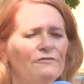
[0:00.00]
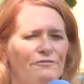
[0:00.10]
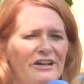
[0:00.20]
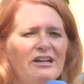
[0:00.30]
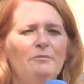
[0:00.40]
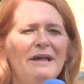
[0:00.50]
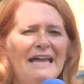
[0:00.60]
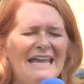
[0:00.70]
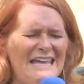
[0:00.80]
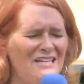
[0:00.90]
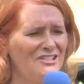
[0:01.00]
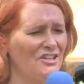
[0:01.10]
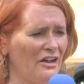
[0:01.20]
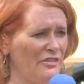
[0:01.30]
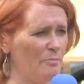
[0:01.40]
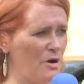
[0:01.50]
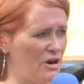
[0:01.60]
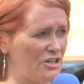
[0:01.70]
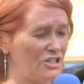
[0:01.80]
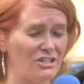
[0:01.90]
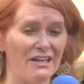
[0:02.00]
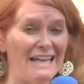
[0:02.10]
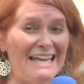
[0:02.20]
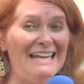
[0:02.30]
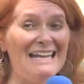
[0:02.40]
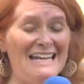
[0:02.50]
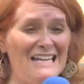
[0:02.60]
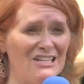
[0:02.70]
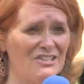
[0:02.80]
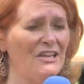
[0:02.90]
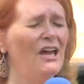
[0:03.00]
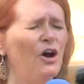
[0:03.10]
Freedom is on the march. It is.